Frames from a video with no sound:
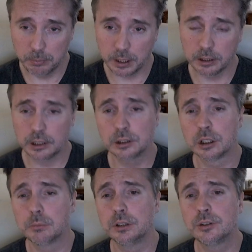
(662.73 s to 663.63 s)
barely
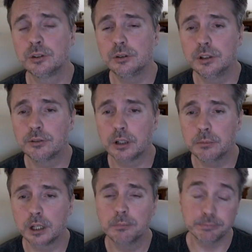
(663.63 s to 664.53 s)
contributes to the frame
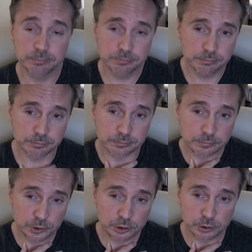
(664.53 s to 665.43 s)
time.
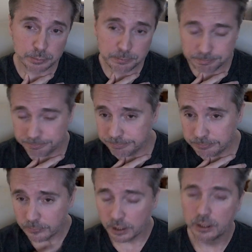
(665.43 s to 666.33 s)
Excuse me.
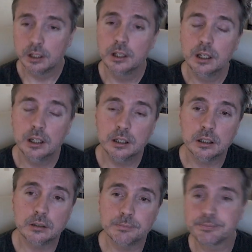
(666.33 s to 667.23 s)

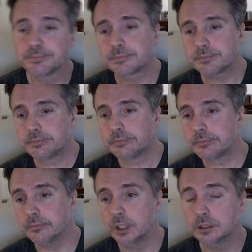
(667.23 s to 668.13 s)

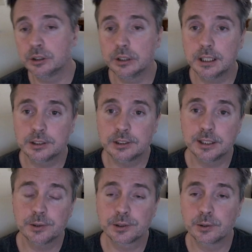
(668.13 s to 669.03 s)
So that's
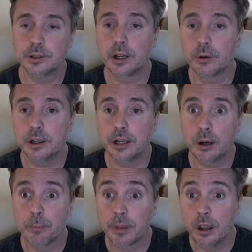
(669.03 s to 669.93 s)
what's going on right
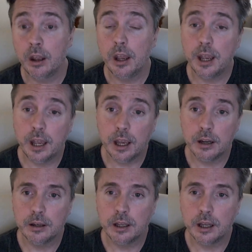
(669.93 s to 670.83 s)
now,
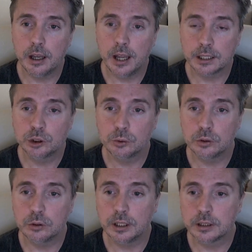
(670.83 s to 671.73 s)
and
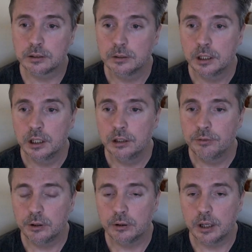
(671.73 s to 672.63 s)
actual like
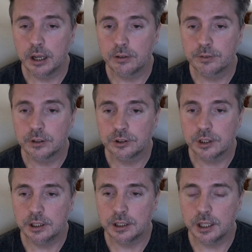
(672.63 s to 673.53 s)
figuring out if there's
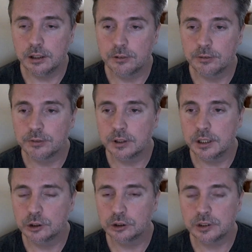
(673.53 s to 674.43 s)
any kind of
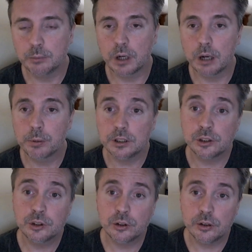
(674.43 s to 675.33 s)
interesting
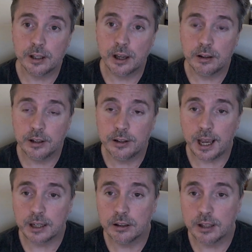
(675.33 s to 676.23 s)
properties to the
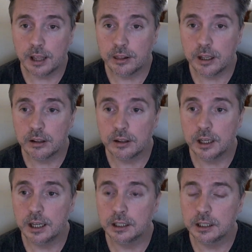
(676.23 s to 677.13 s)
DAC and that thing that
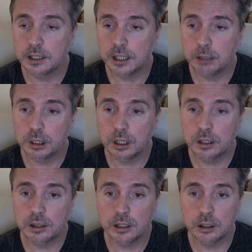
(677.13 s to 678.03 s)
I can
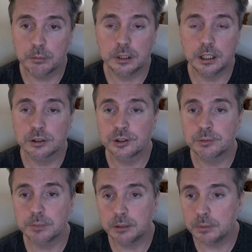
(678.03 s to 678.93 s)
emulate that nobody
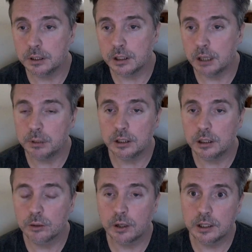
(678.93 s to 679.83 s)
else might be
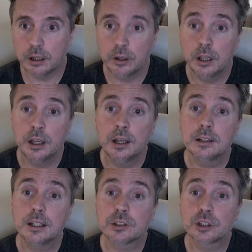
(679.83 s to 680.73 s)
emulating right now.
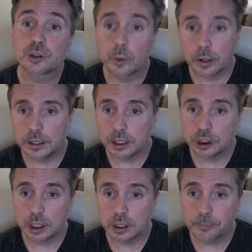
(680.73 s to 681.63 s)
That's also on the
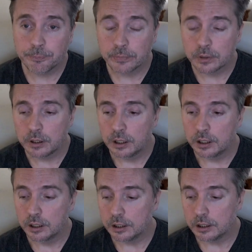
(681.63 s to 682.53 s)
agenda.
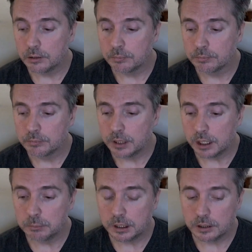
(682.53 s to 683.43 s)

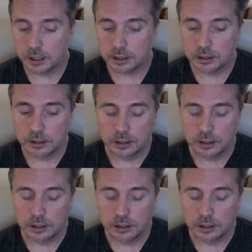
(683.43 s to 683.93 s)
I mean, like,